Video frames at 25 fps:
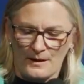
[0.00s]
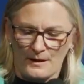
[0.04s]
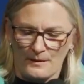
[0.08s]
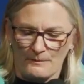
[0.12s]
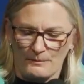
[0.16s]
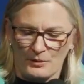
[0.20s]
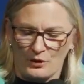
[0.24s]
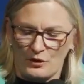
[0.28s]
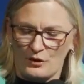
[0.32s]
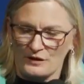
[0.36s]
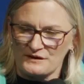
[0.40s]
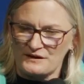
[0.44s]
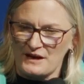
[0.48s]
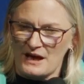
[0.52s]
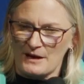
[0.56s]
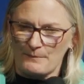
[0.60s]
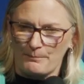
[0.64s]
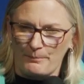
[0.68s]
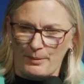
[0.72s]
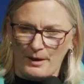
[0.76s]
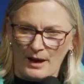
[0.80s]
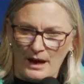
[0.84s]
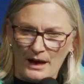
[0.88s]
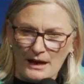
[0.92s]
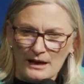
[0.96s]
Because that
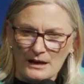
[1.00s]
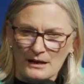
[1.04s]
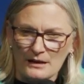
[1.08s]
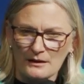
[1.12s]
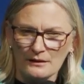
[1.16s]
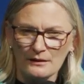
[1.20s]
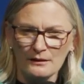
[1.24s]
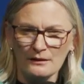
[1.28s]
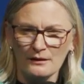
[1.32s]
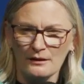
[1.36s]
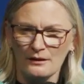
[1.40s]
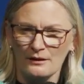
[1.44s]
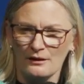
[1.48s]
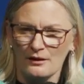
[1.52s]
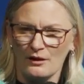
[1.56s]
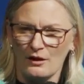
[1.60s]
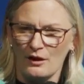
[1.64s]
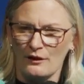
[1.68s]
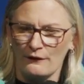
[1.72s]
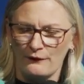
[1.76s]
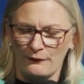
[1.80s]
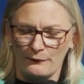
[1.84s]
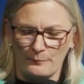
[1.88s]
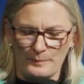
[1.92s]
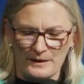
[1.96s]
pain,
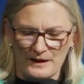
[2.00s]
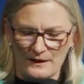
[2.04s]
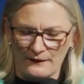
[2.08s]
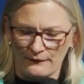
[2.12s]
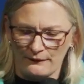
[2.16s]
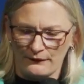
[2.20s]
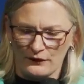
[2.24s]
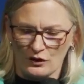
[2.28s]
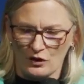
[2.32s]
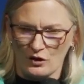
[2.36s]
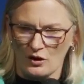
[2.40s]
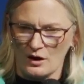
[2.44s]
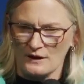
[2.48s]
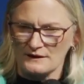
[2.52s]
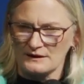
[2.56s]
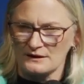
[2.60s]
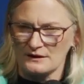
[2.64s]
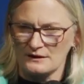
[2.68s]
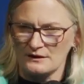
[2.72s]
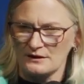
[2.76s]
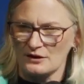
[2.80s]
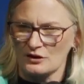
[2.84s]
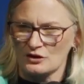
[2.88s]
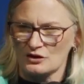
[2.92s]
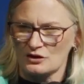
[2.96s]
of being forgotten
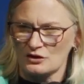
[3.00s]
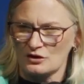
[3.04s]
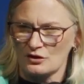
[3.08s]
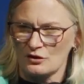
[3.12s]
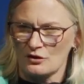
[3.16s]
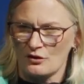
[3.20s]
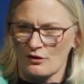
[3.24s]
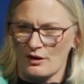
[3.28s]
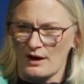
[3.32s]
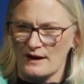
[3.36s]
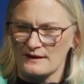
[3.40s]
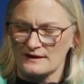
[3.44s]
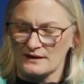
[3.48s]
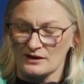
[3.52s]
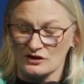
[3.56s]
is too great.